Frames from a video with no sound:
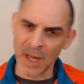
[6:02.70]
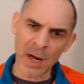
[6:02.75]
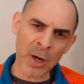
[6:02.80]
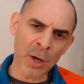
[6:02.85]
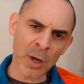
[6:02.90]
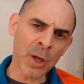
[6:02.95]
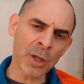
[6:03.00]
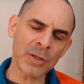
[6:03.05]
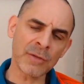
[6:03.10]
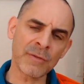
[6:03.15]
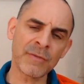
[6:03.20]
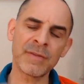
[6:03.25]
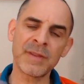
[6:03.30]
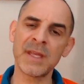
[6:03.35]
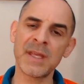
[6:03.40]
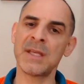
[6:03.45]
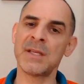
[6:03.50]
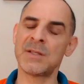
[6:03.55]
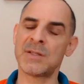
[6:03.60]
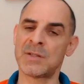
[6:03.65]
are a lot of
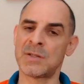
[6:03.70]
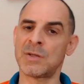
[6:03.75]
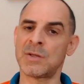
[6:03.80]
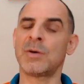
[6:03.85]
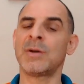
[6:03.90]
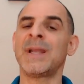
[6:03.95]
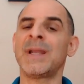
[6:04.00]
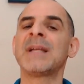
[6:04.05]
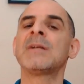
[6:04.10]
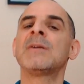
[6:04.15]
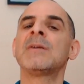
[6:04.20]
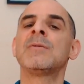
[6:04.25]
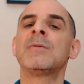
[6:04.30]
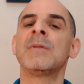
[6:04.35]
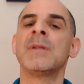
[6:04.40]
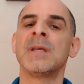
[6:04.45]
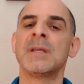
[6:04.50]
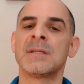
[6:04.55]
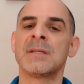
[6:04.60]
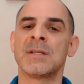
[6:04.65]
things connected to
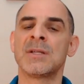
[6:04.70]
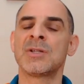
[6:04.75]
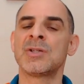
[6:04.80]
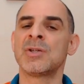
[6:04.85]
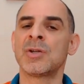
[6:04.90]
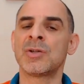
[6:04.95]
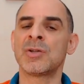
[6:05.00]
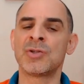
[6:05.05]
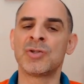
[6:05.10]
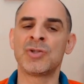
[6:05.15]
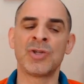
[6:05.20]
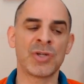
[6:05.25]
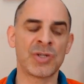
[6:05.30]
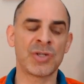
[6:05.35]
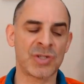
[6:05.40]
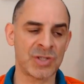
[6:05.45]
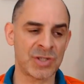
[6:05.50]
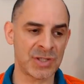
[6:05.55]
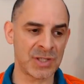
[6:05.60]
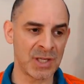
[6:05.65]
this, and it's not
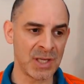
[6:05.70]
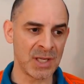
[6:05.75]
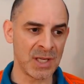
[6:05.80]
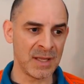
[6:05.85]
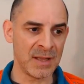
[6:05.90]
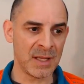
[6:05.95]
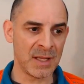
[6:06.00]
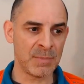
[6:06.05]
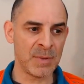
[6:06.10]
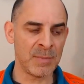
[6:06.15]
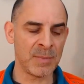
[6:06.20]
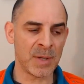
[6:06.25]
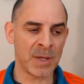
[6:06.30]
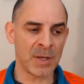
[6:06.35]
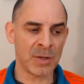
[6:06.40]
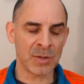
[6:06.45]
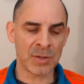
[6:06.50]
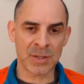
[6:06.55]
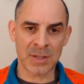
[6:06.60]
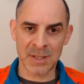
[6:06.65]
just that people
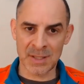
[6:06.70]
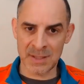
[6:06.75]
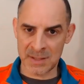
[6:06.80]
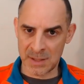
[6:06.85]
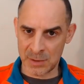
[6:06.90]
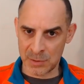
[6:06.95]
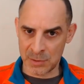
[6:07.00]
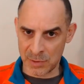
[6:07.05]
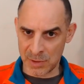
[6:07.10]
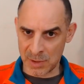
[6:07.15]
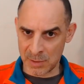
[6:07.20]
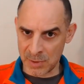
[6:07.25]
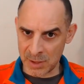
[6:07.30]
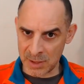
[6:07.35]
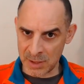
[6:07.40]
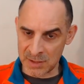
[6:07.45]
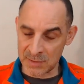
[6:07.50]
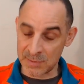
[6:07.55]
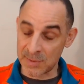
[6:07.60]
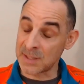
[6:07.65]
are not listening to their
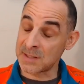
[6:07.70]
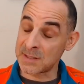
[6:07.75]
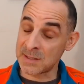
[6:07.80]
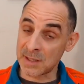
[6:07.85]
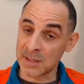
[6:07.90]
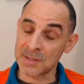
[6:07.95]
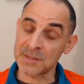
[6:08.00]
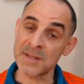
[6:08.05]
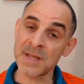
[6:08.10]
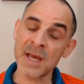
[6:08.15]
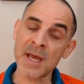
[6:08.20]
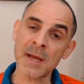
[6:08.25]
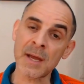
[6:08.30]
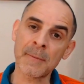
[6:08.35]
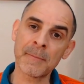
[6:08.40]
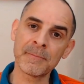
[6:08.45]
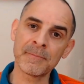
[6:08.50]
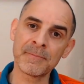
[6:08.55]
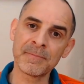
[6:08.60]
bodies, but it starts there.